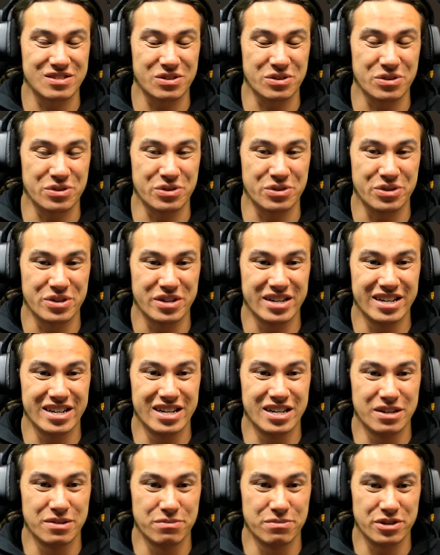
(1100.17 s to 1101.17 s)
So
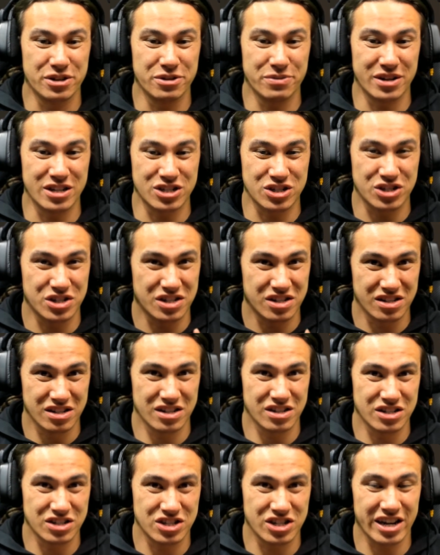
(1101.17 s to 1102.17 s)
pretty much
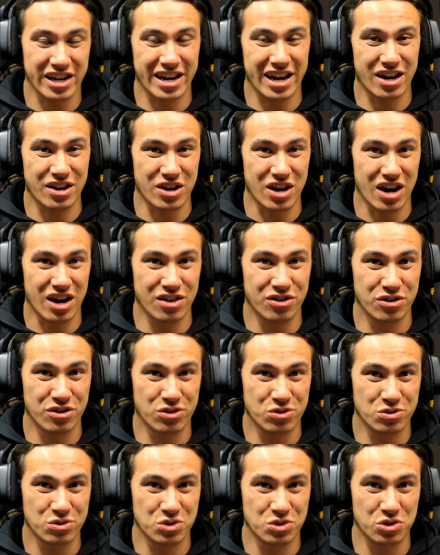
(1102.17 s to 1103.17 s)
check out other
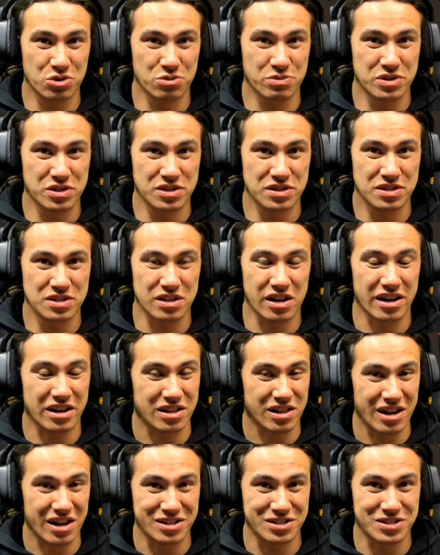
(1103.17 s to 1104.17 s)
YouTubers
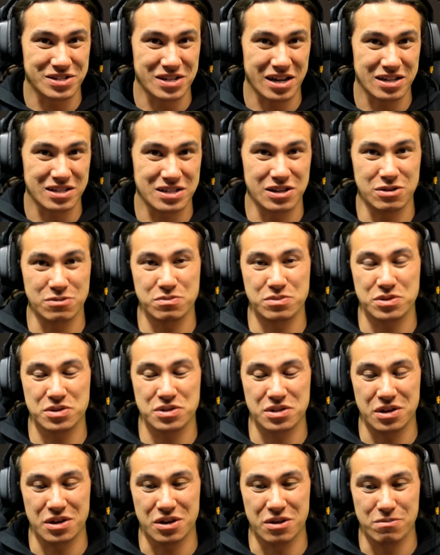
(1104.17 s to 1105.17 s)
like Linus Tech
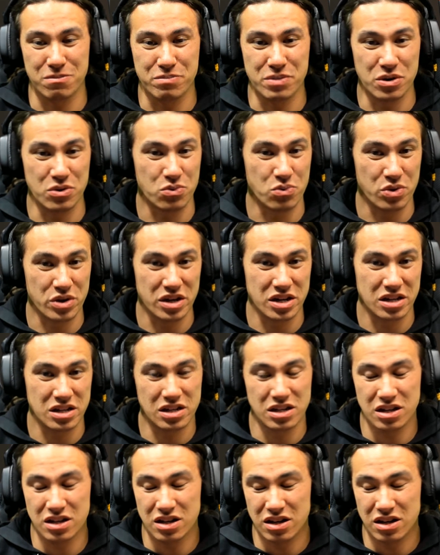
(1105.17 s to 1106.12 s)
Tips, uh, Bitwit,